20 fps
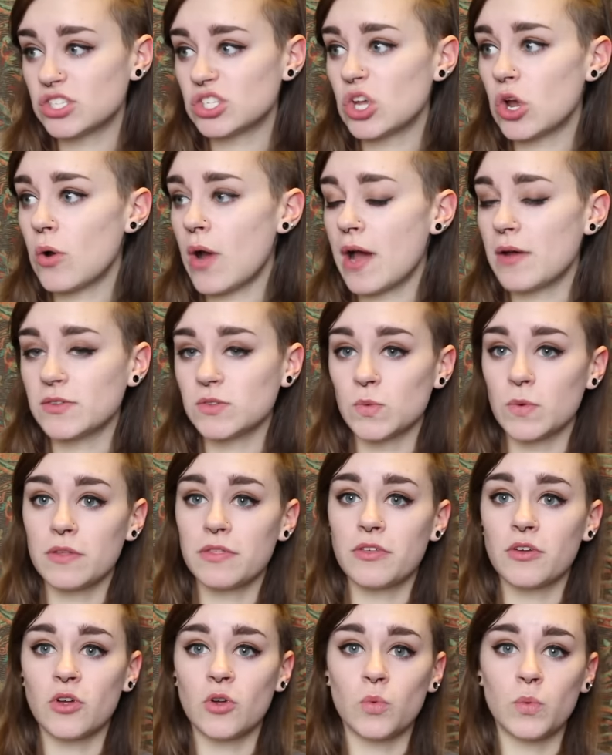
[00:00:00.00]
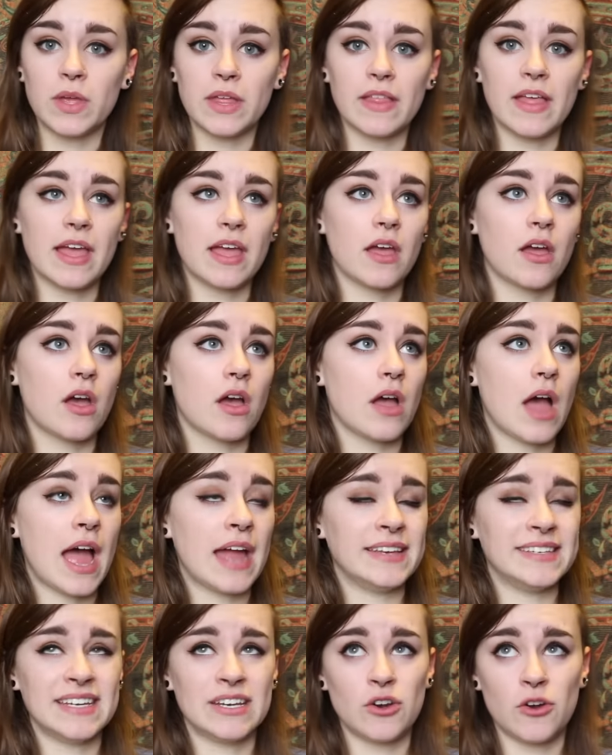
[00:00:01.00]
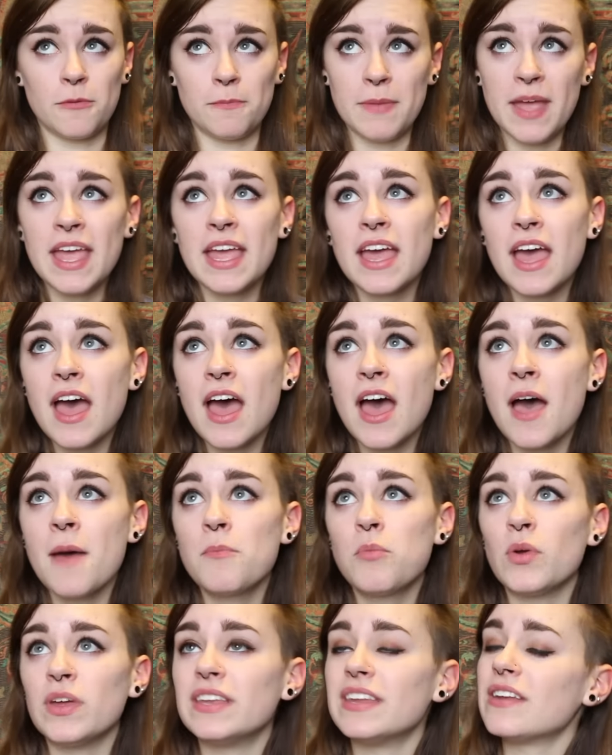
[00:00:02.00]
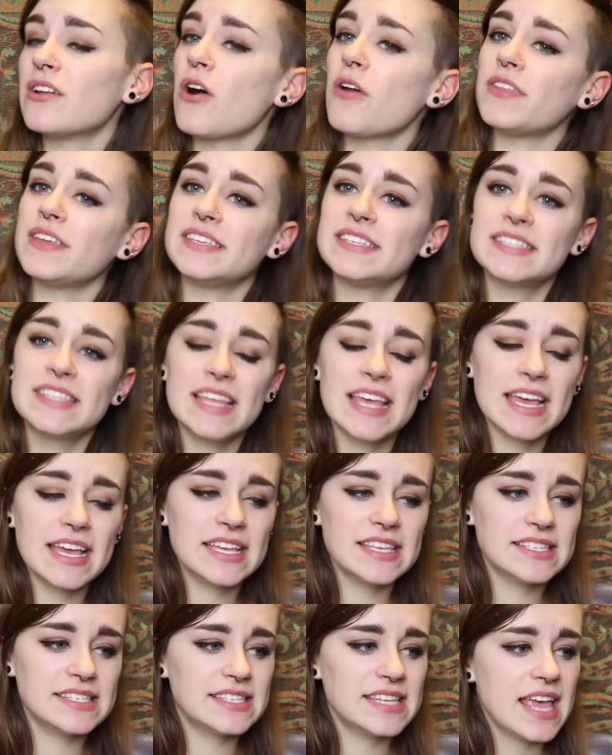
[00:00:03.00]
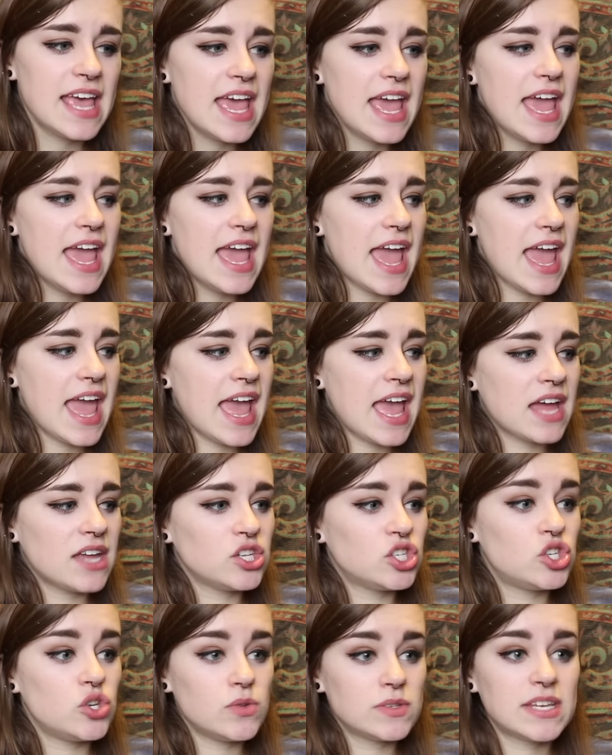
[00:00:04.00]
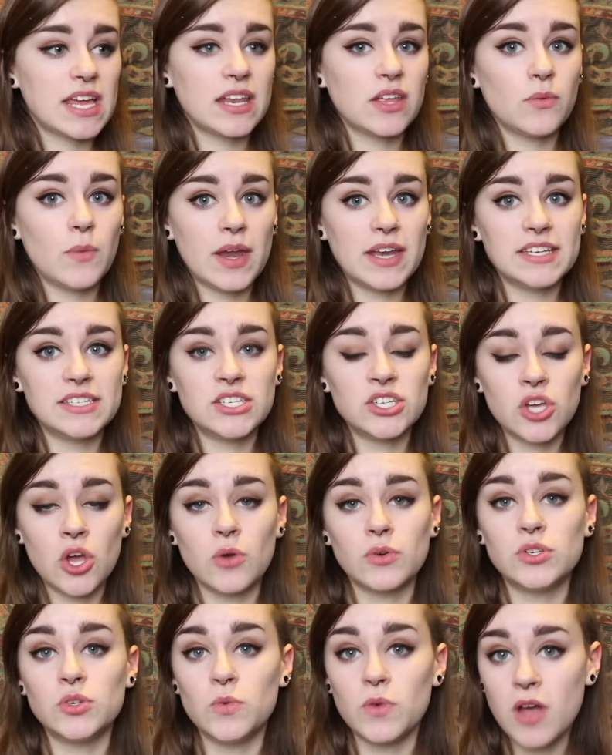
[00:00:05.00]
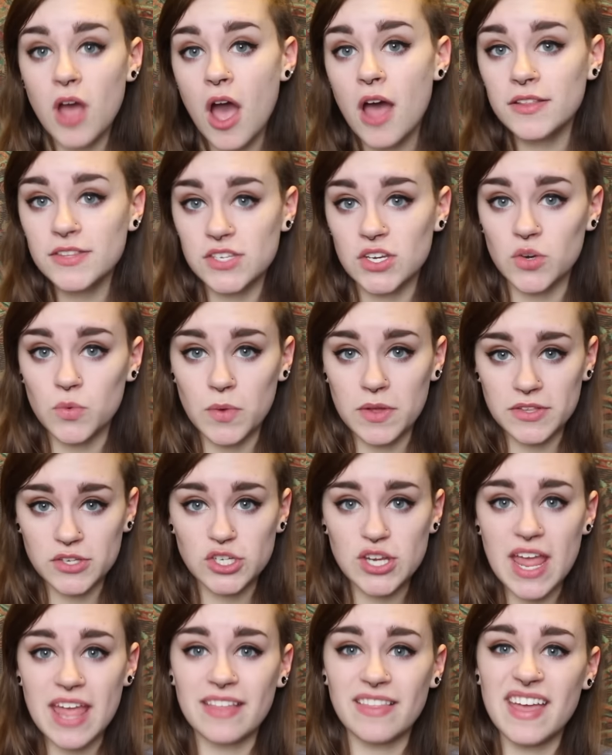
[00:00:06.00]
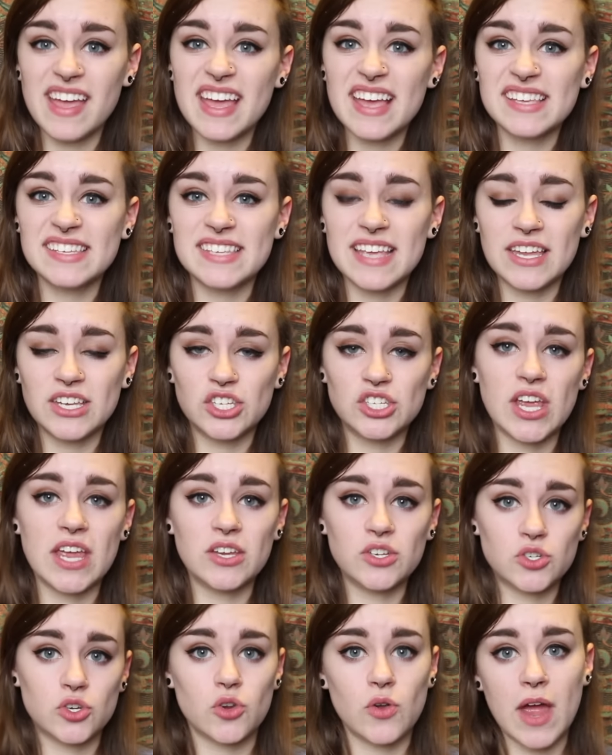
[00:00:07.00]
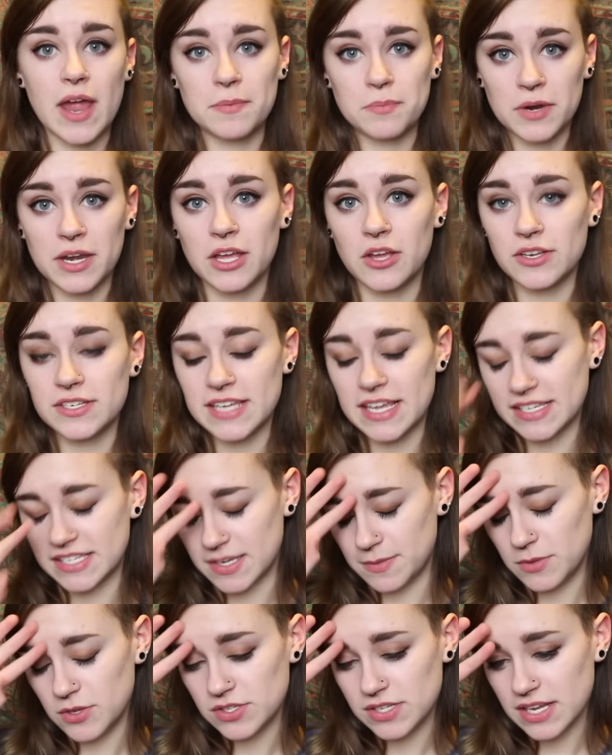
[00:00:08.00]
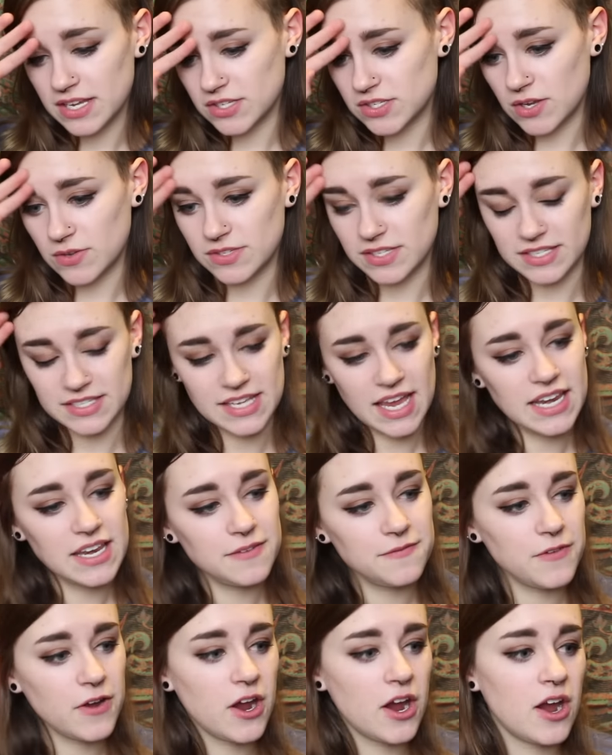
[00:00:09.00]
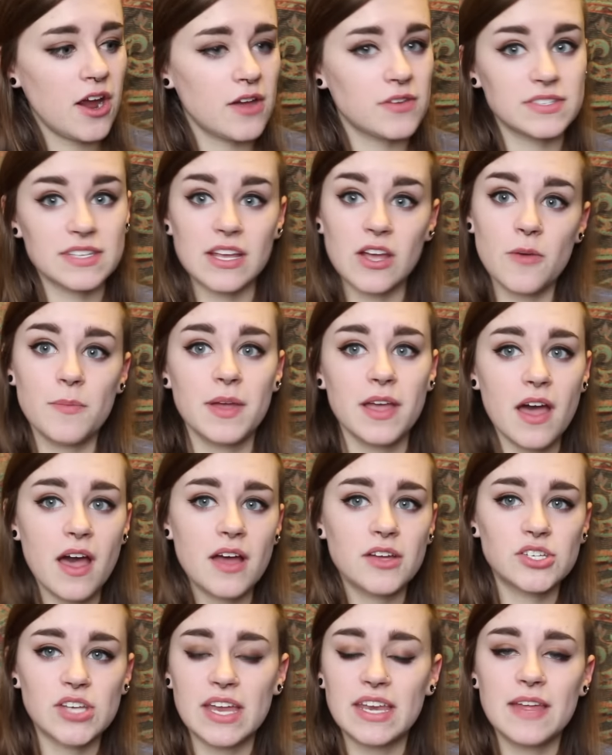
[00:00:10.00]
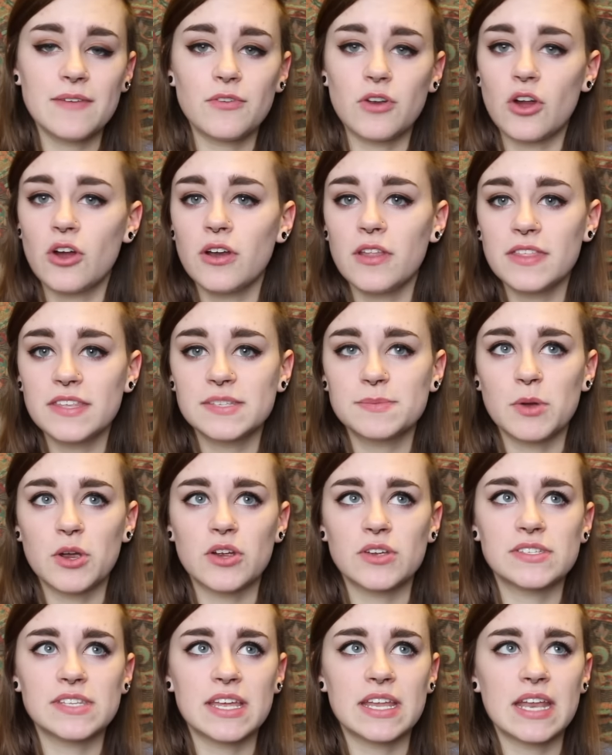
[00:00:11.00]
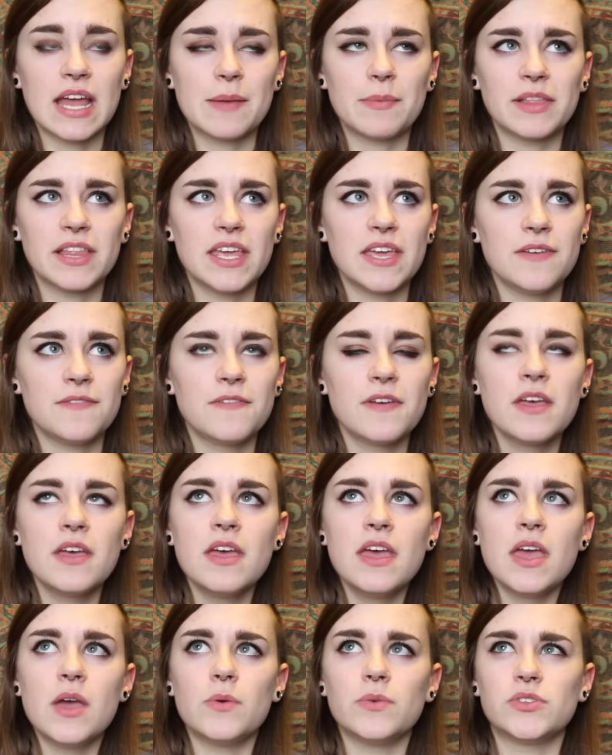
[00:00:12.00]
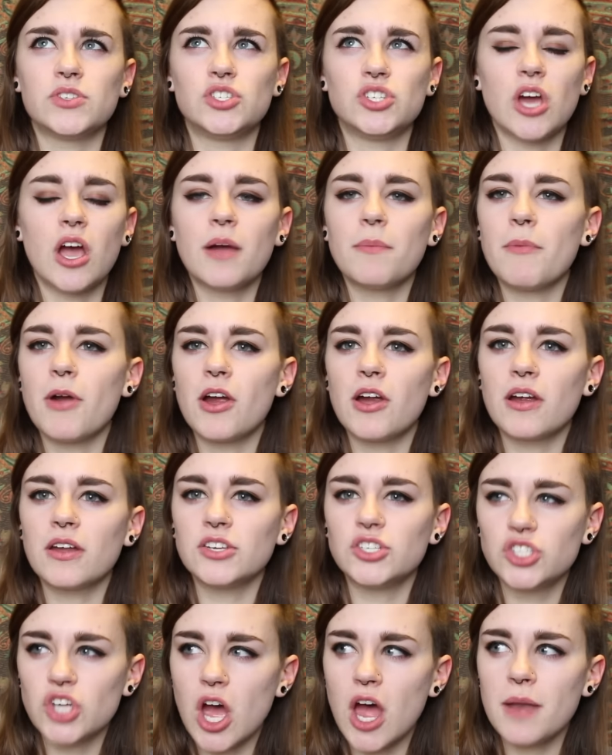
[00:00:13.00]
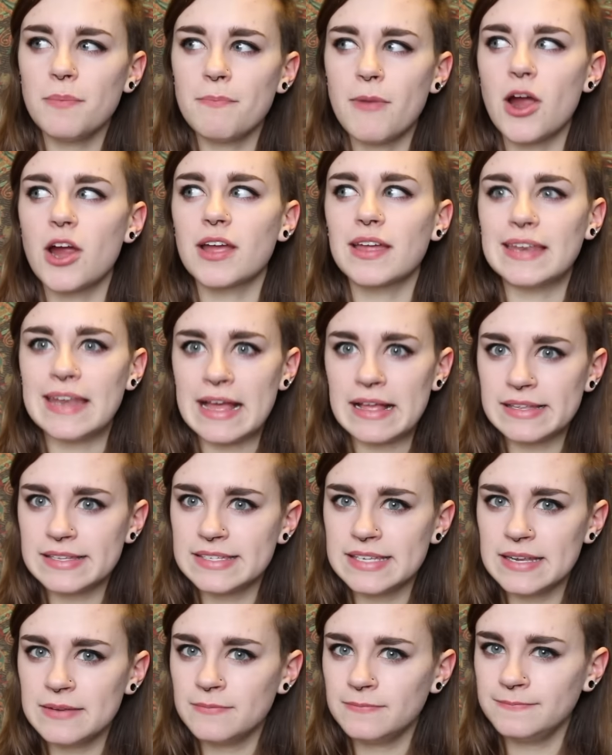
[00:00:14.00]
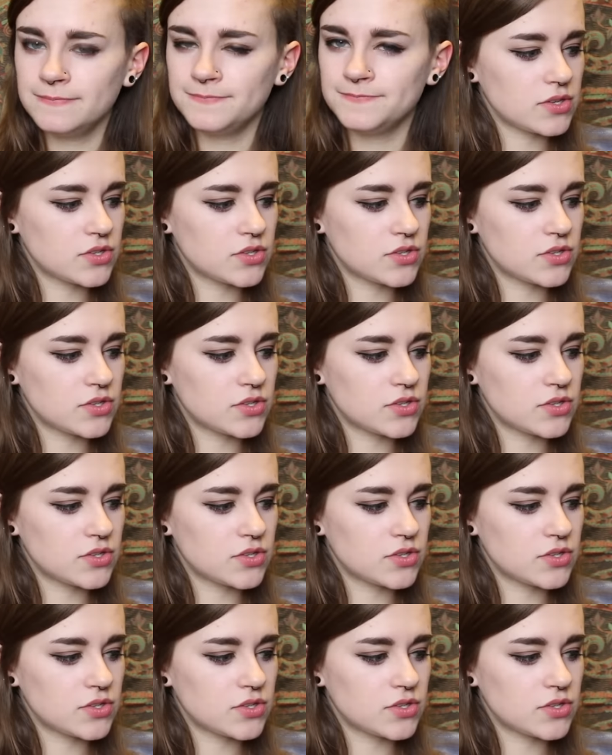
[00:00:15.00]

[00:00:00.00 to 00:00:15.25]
So I was with her, we like I did her makeup, we did all these things, and she was getting ready to go to a concert with Jay. Like I said, Jay and Drew had pretty good taste in music, so I was excited for her. I was like, oh my gosh, i never heard of this person. I believe it was John Mark, John Mark Nelson.